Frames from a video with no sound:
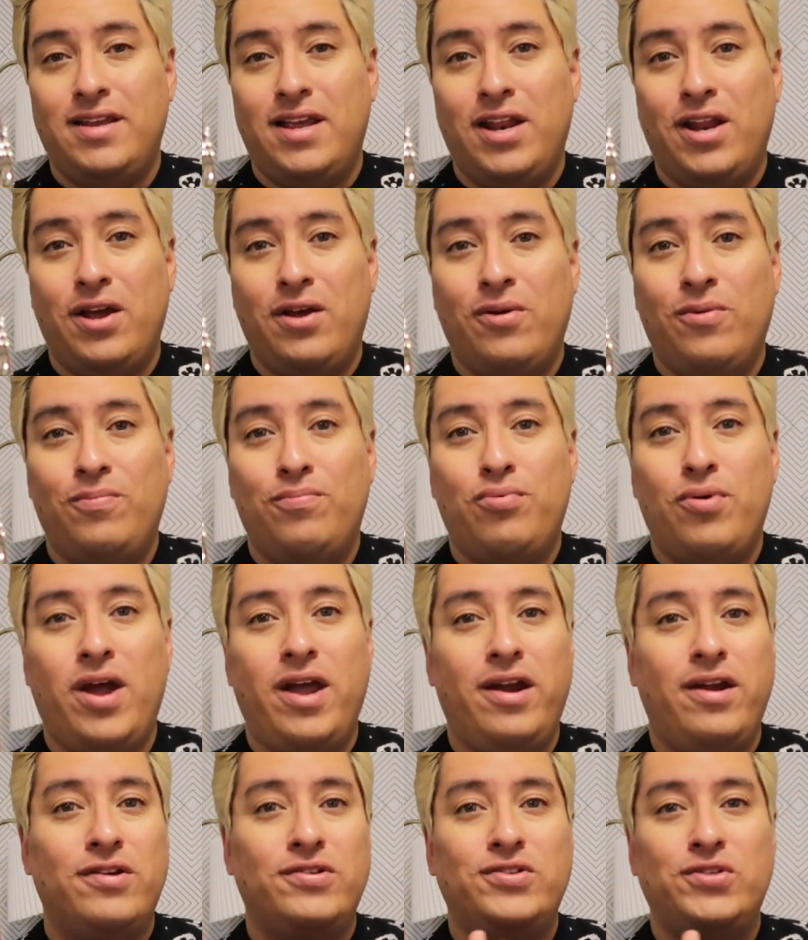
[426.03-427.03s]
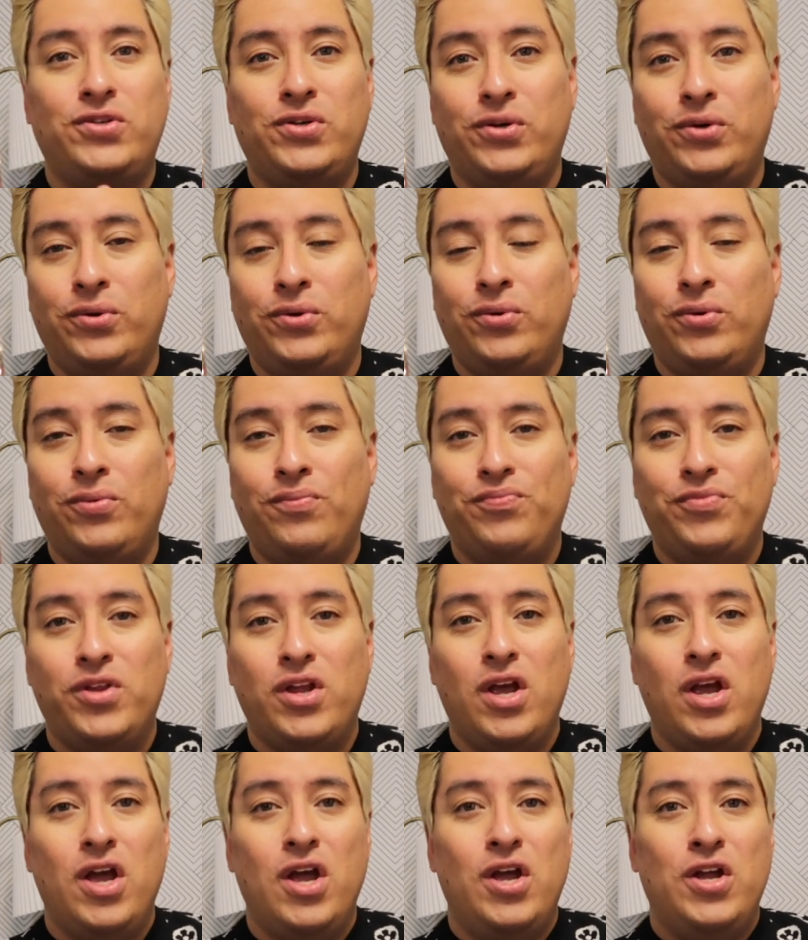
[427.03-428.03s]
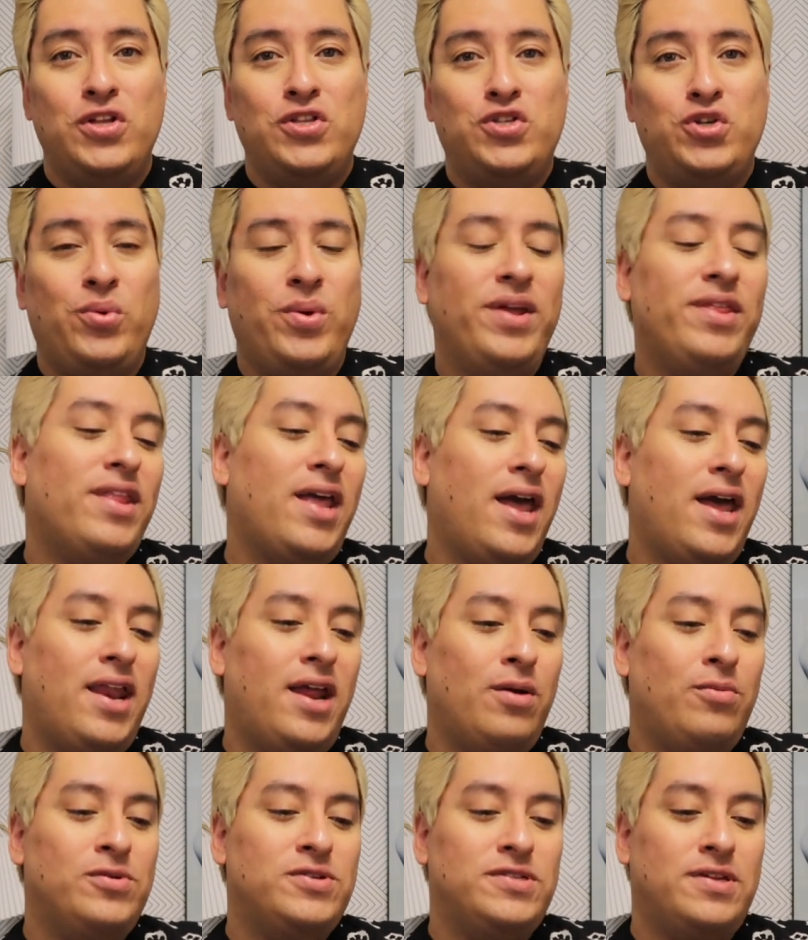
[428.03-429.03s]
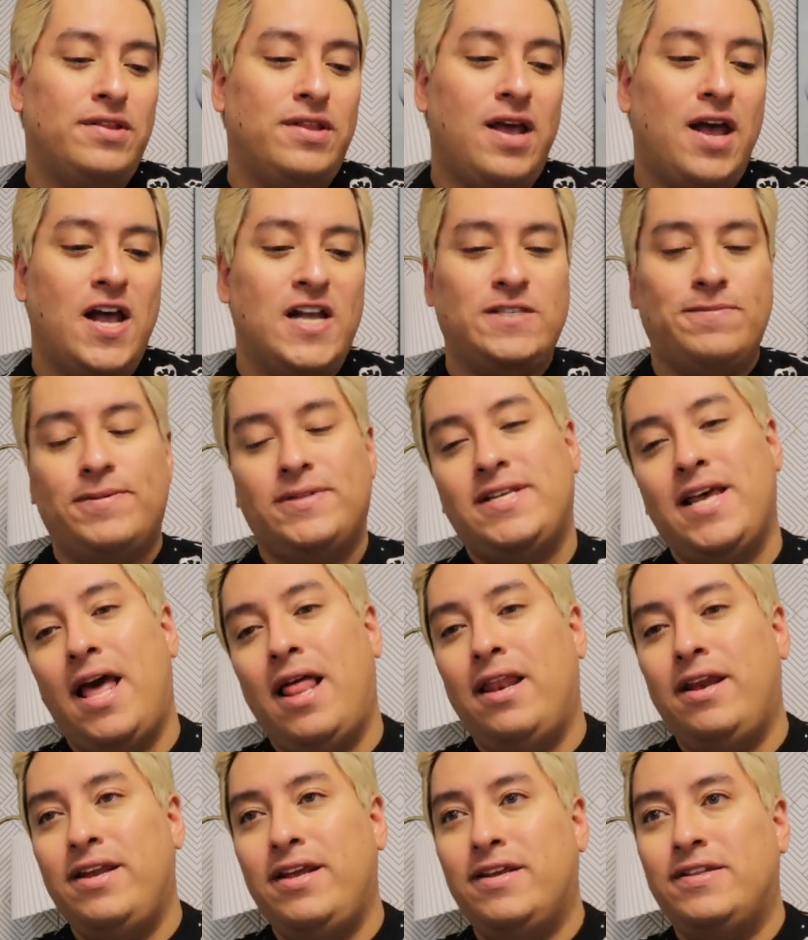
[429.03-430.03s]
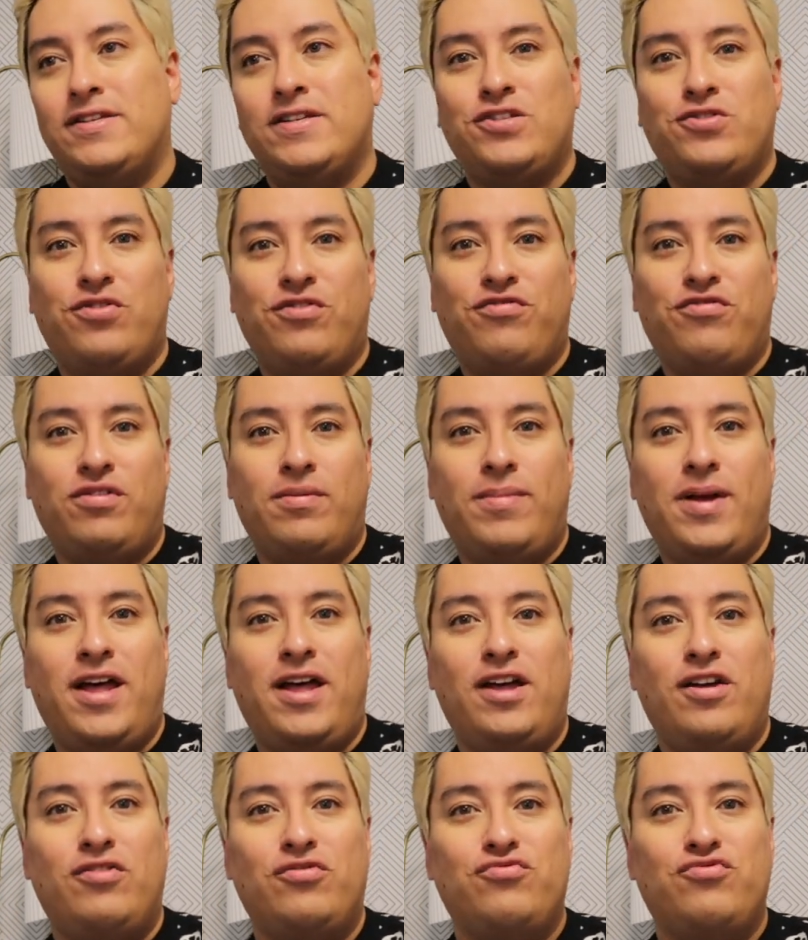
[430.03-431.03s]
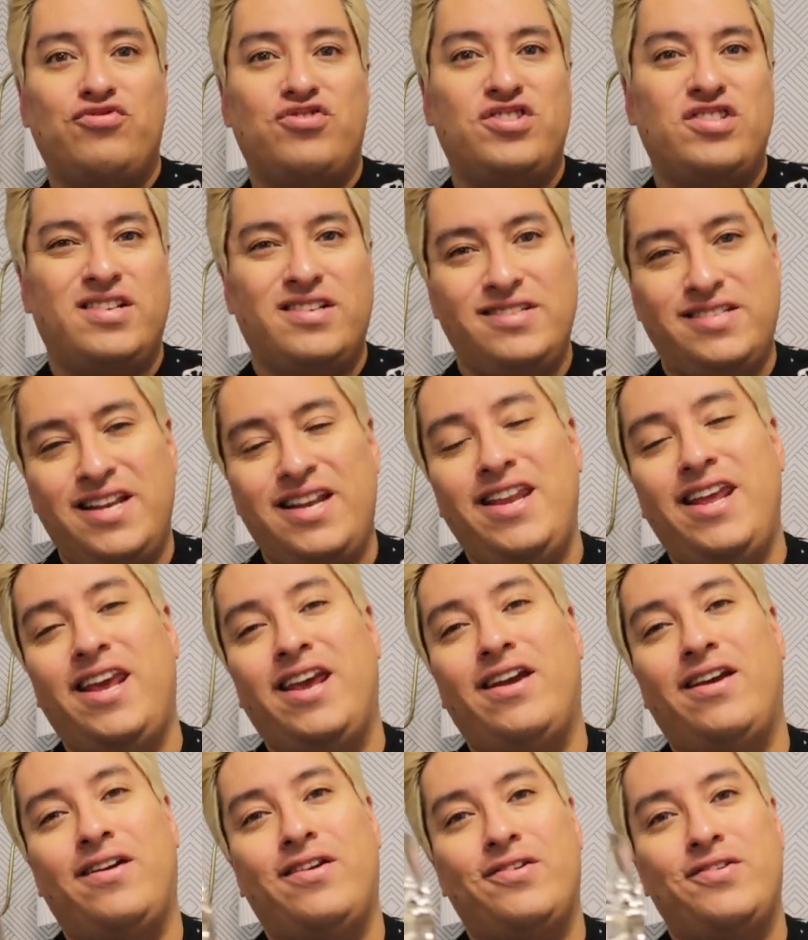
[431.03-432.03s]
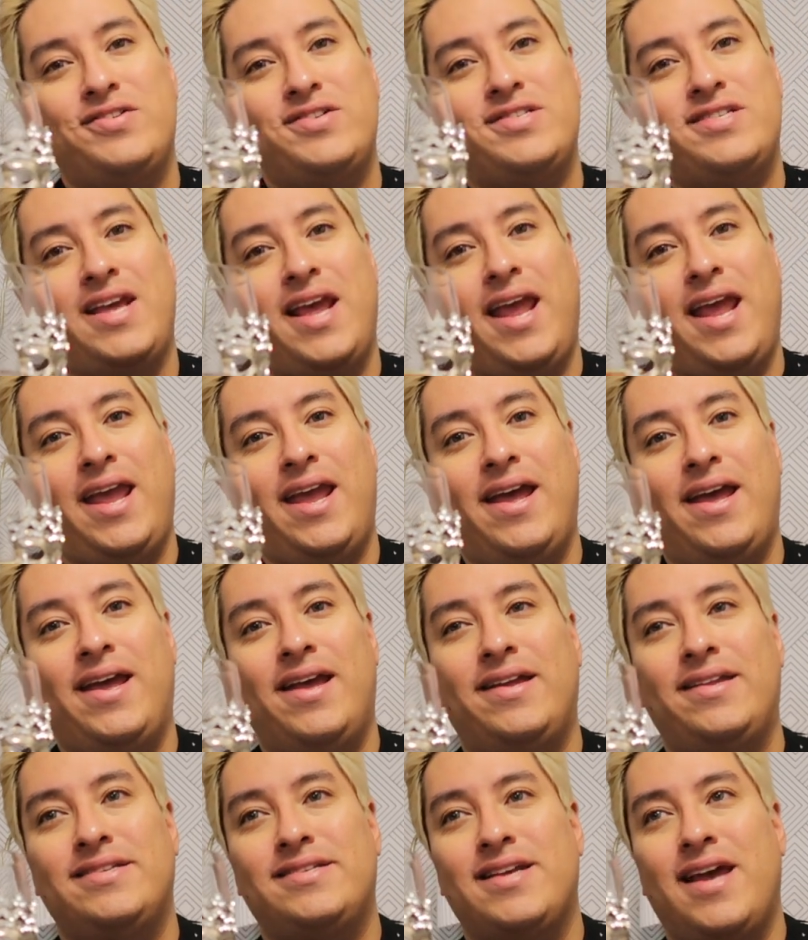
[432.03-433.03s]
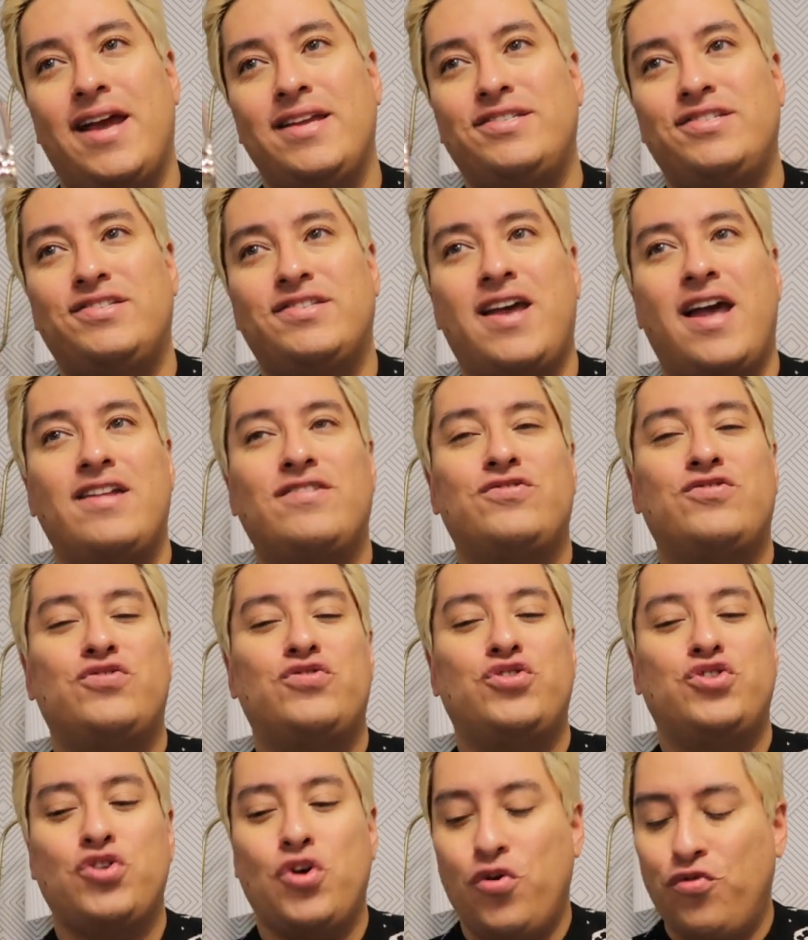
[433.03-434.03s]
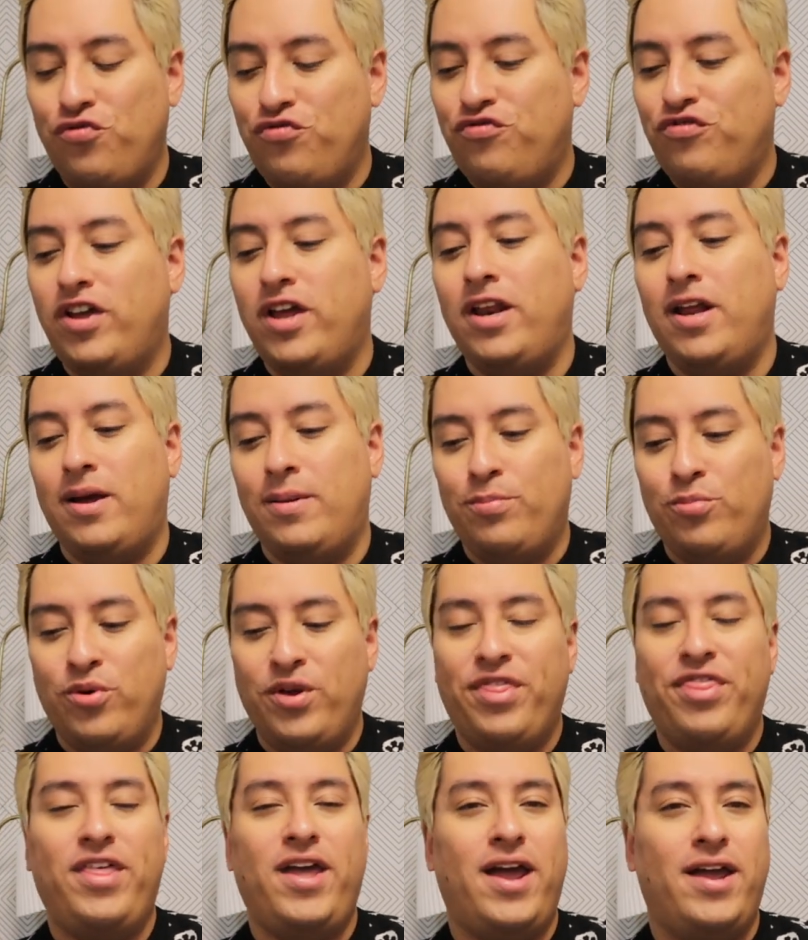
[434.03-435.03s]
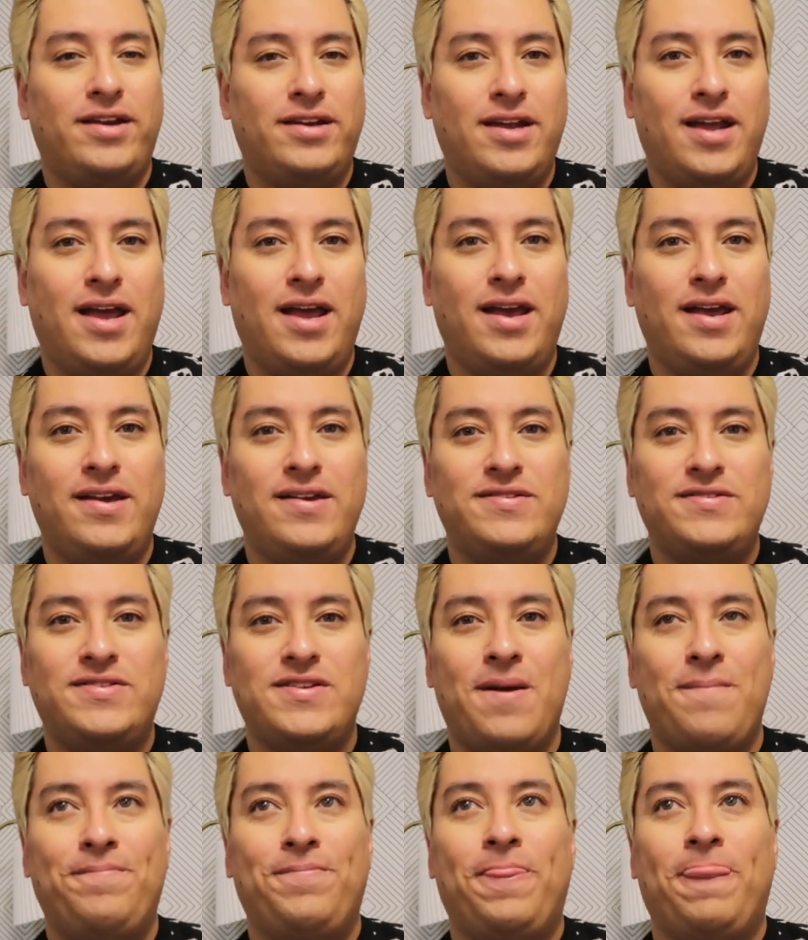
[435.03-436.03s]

You know, prior to doing that, I was in the hospitality industry for about 16 years and I just got so fed up with that, guys.